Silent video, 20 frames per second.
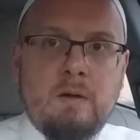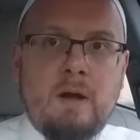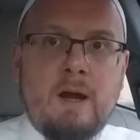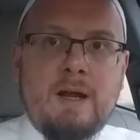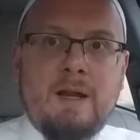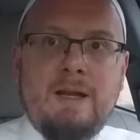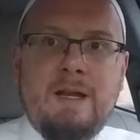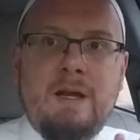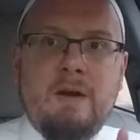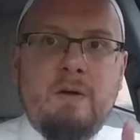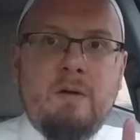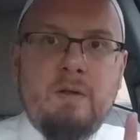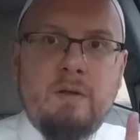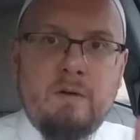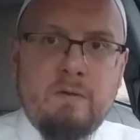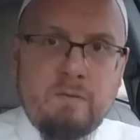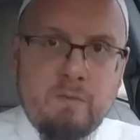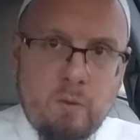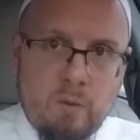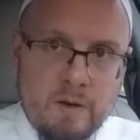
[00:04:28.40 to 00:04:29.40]
I can hear it in
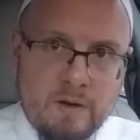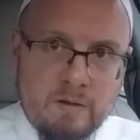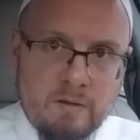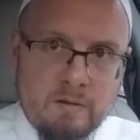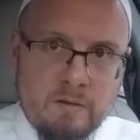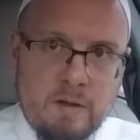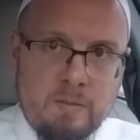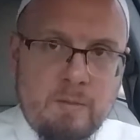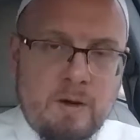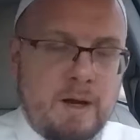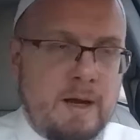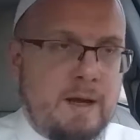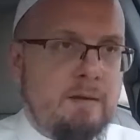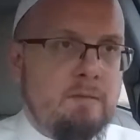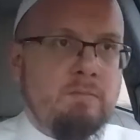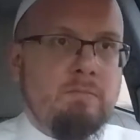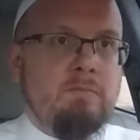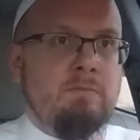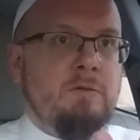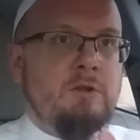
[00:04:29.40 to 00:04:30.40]
their voice. They might
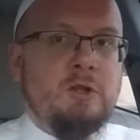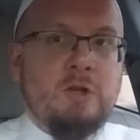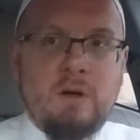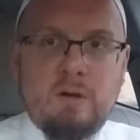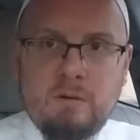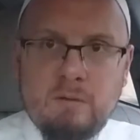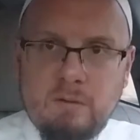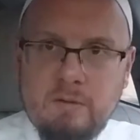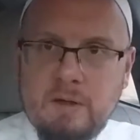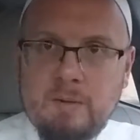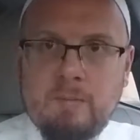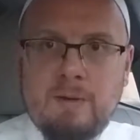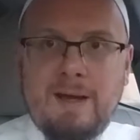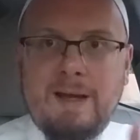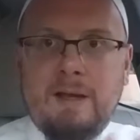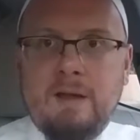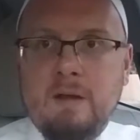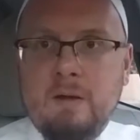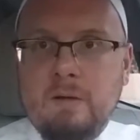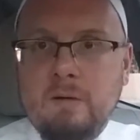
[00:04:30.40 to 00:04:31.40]
chuckle, they
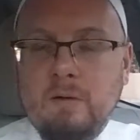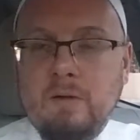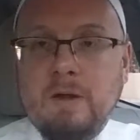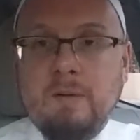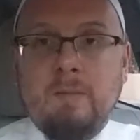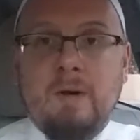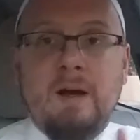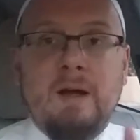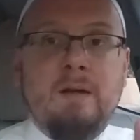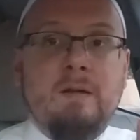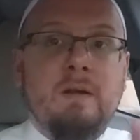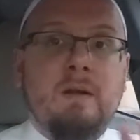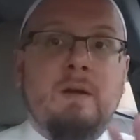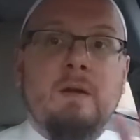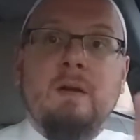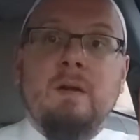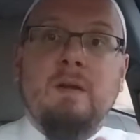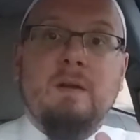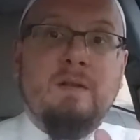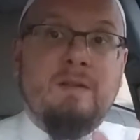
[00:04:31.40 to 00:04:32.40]
might giggle, they might
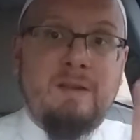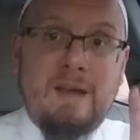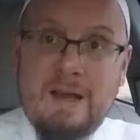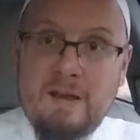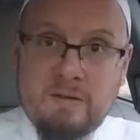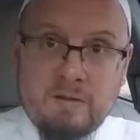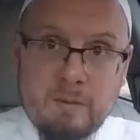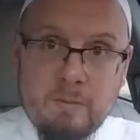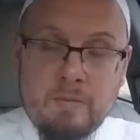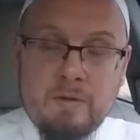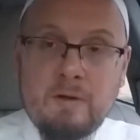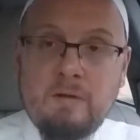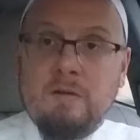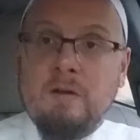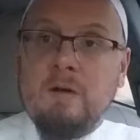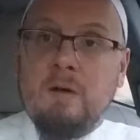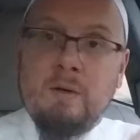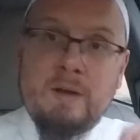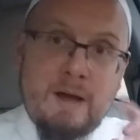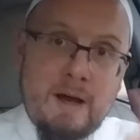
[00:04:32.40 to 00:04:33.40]
say something,
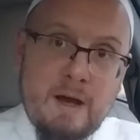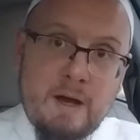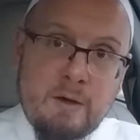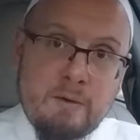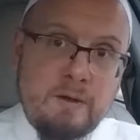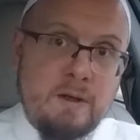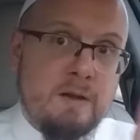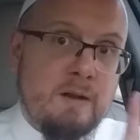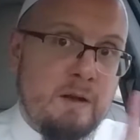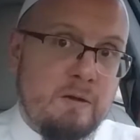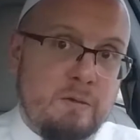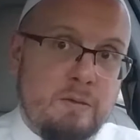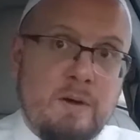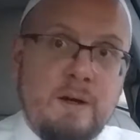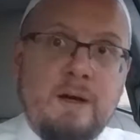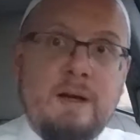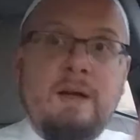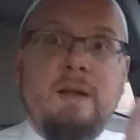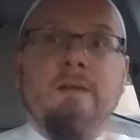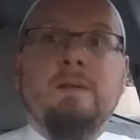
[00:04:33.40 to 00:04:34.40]
say, oh yeah, I agree, that's
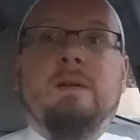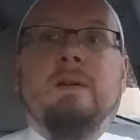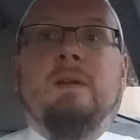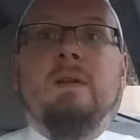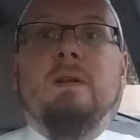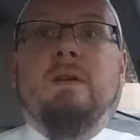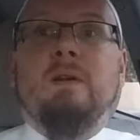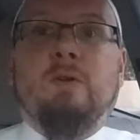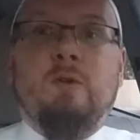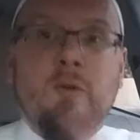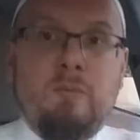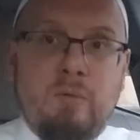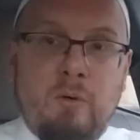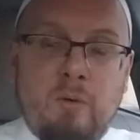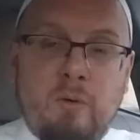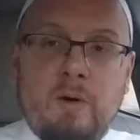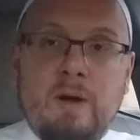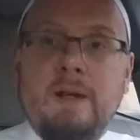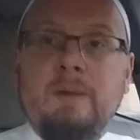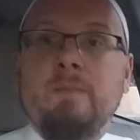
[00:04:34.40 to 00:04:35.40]
right, good
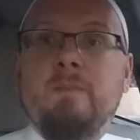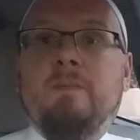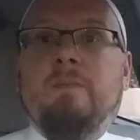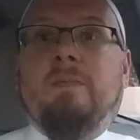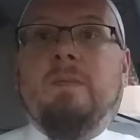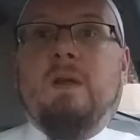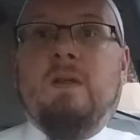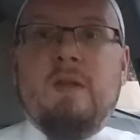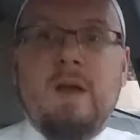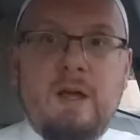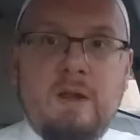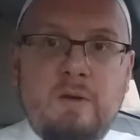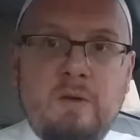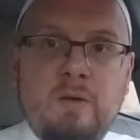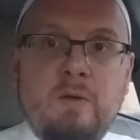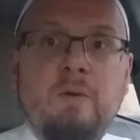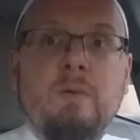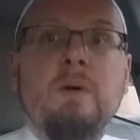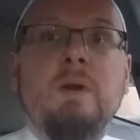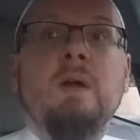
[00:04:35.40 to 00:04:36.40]
point, thank
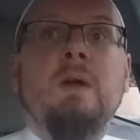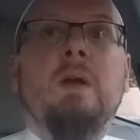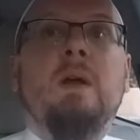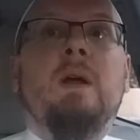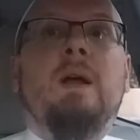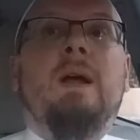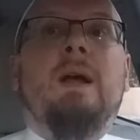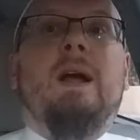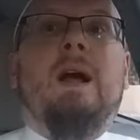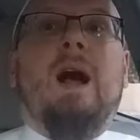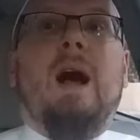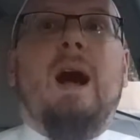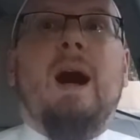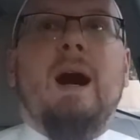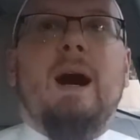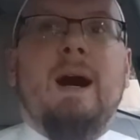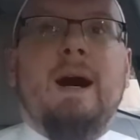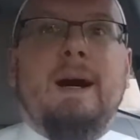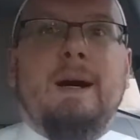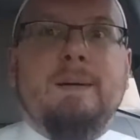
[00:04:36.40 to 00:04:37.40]
you.
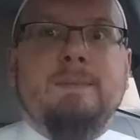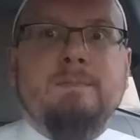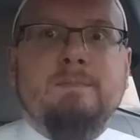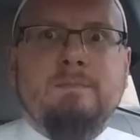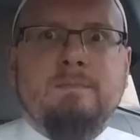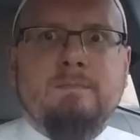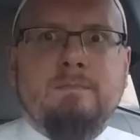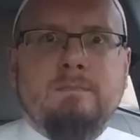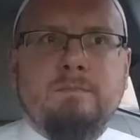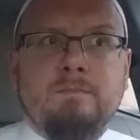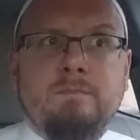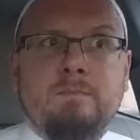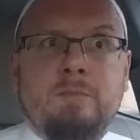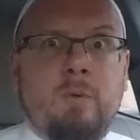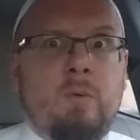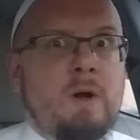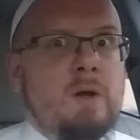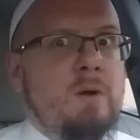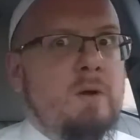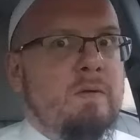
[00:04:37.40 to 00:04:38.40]
But
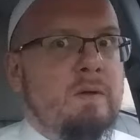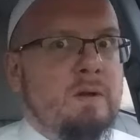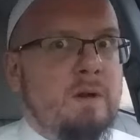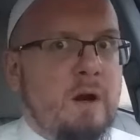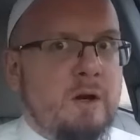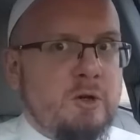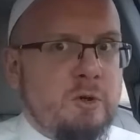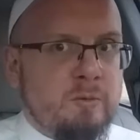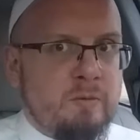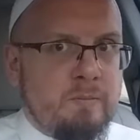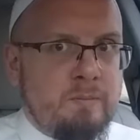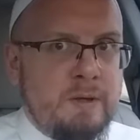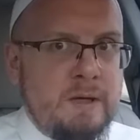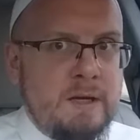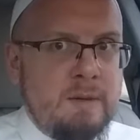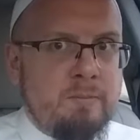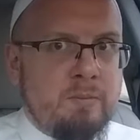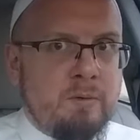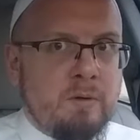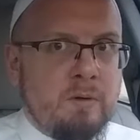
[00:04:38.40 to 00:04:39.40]
when you have a large group of
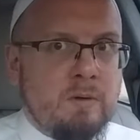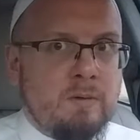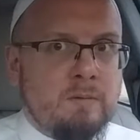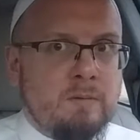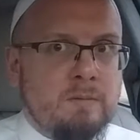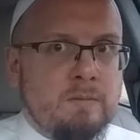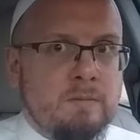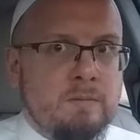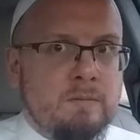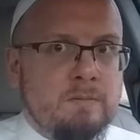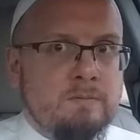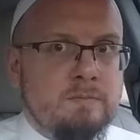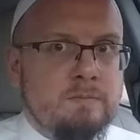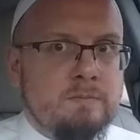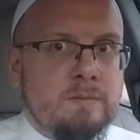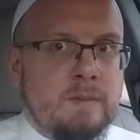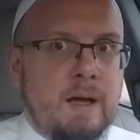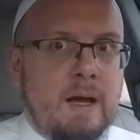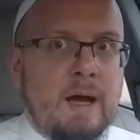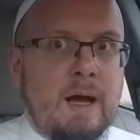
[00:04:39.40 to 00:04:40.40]
people,
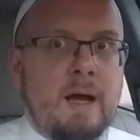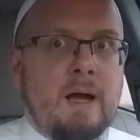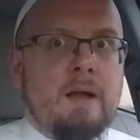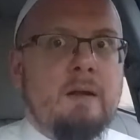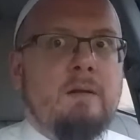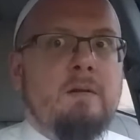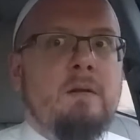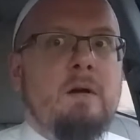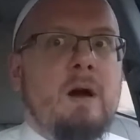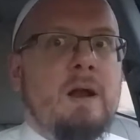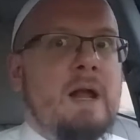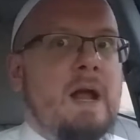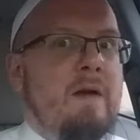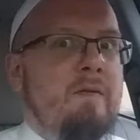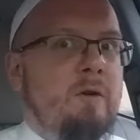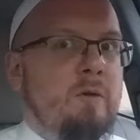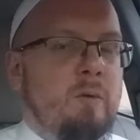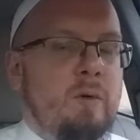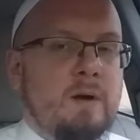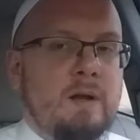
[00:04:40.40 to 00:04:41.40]
and not
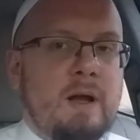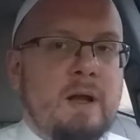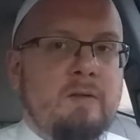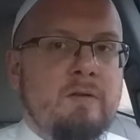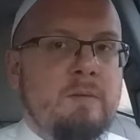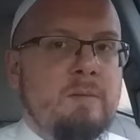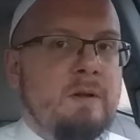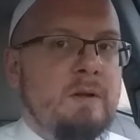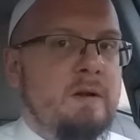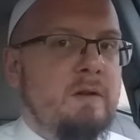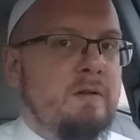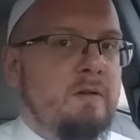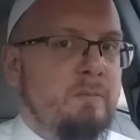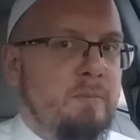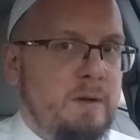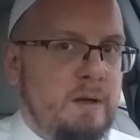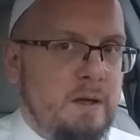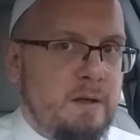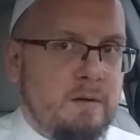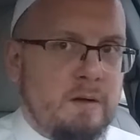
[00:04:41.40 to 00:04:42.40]
everyone has the ability to
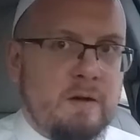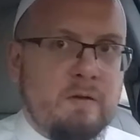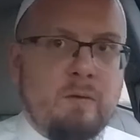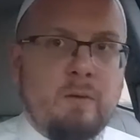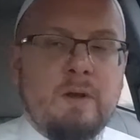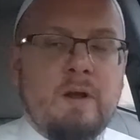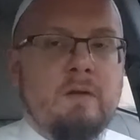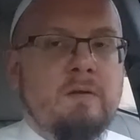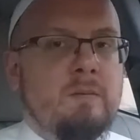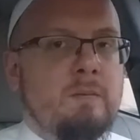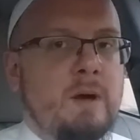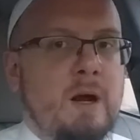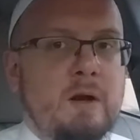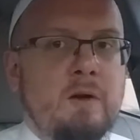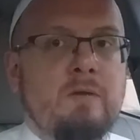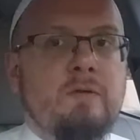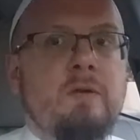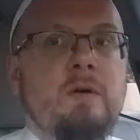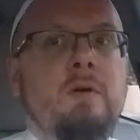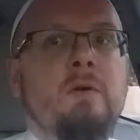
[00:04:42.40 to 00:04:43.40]
speak, not everyone has a
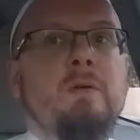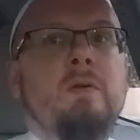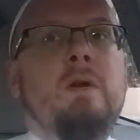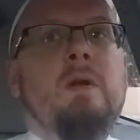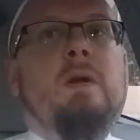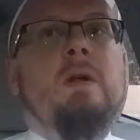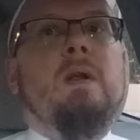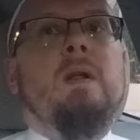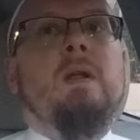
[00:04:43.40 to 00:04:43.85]
microphone,